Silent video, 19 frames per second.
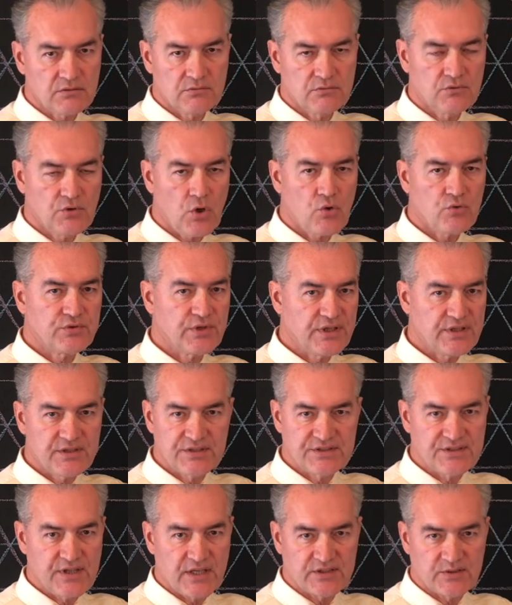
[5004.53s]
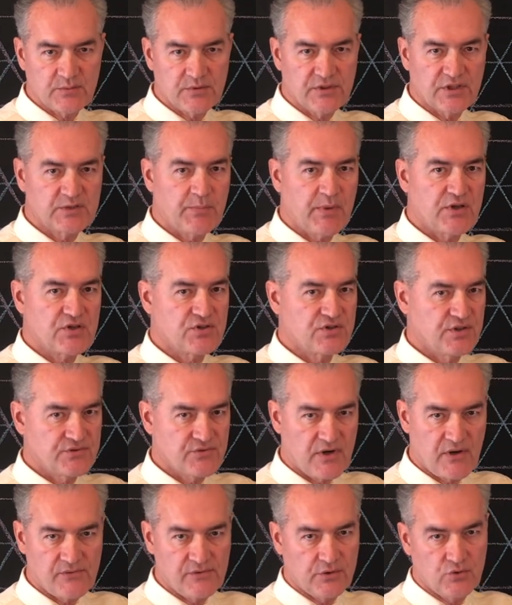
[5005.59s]
known in its decimal expansion as
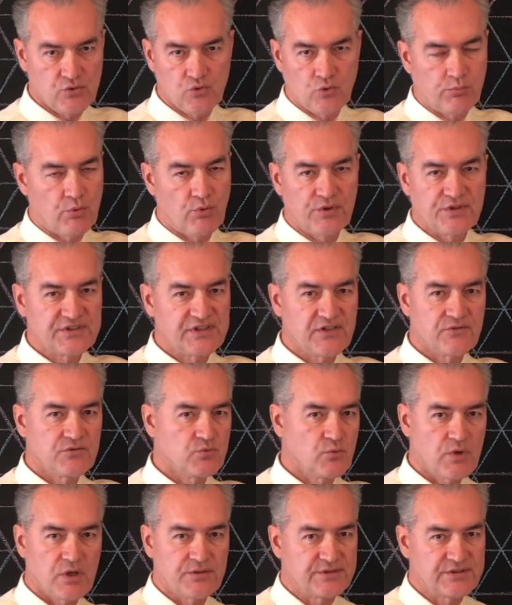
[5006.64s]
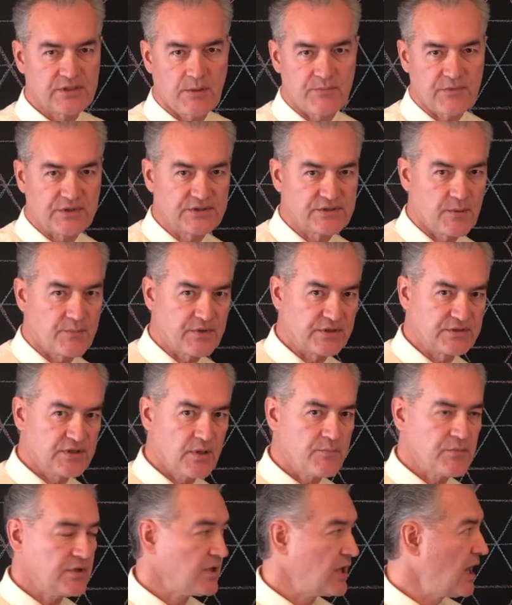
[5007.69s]
roughly 2.71 something something
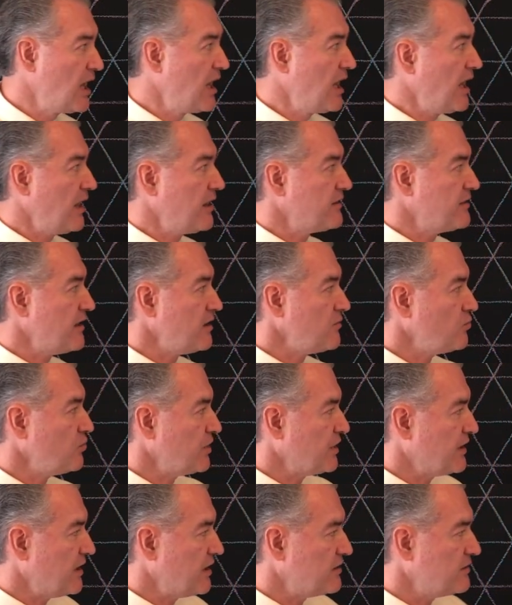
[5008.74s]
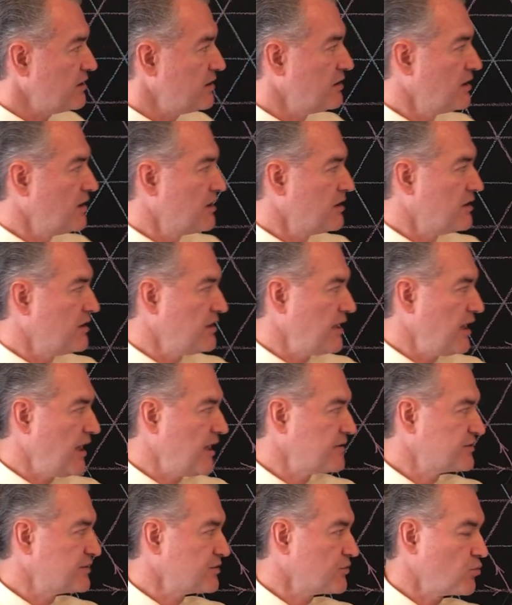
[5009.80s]
something, and then we get the
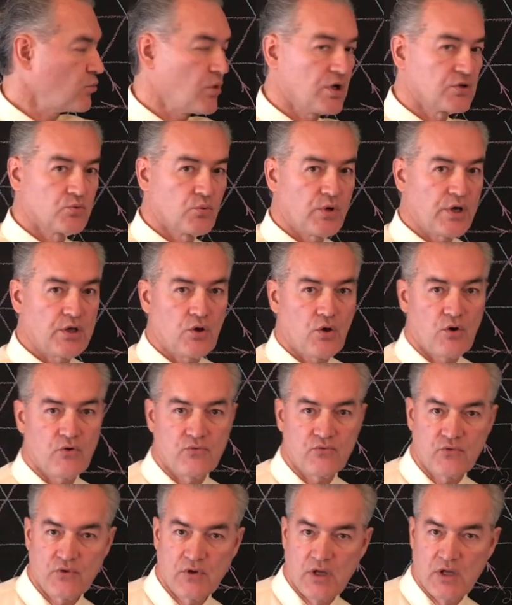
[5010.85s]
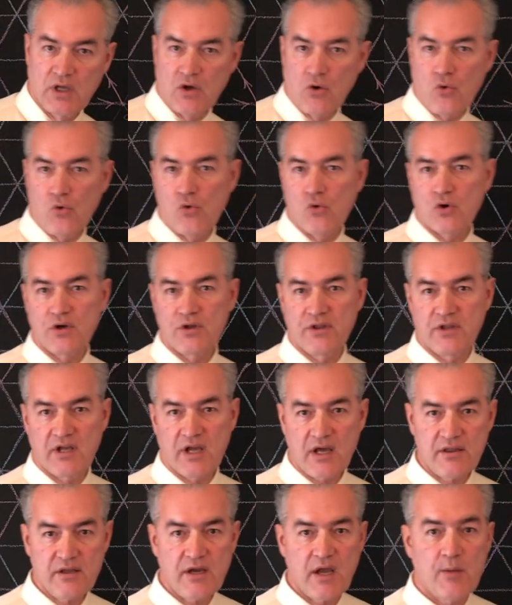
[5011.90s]
answer one way or the
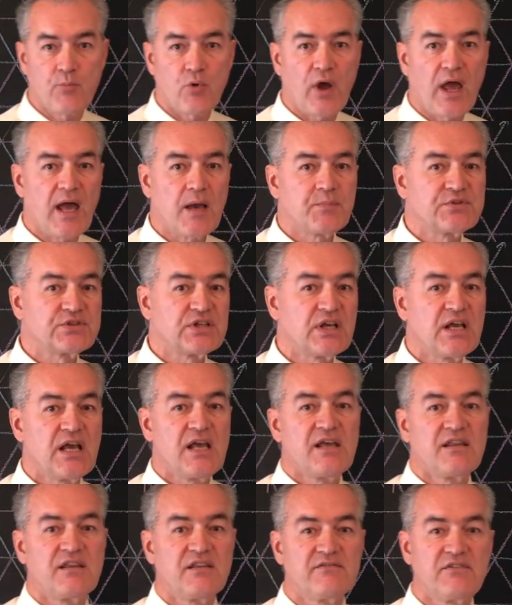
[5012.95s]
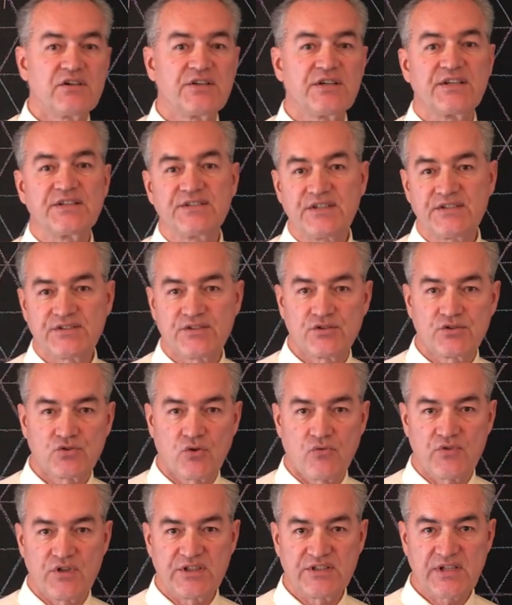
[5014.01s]
other. And perhaps the very existence
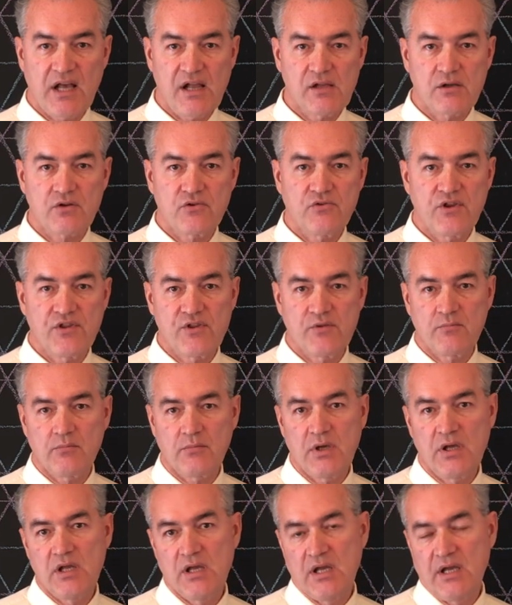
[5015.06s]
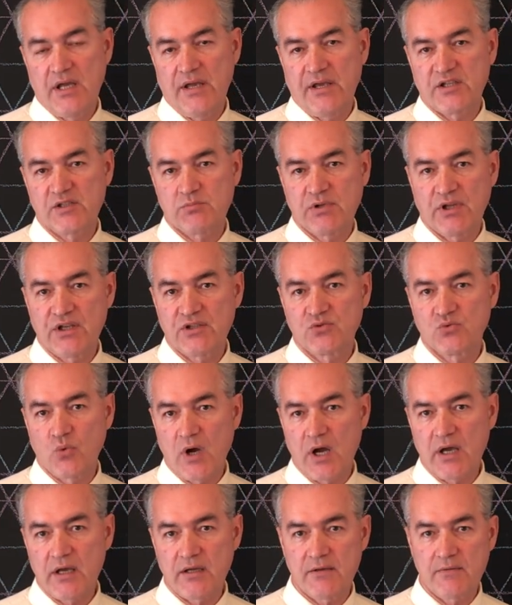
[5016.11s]
of this algorithm explains
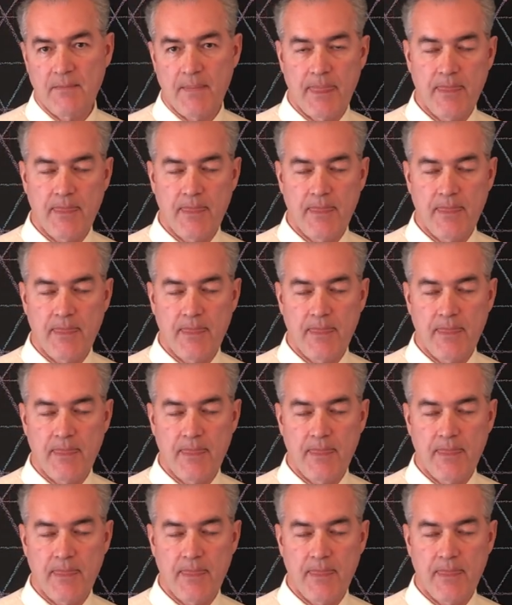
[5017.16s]
why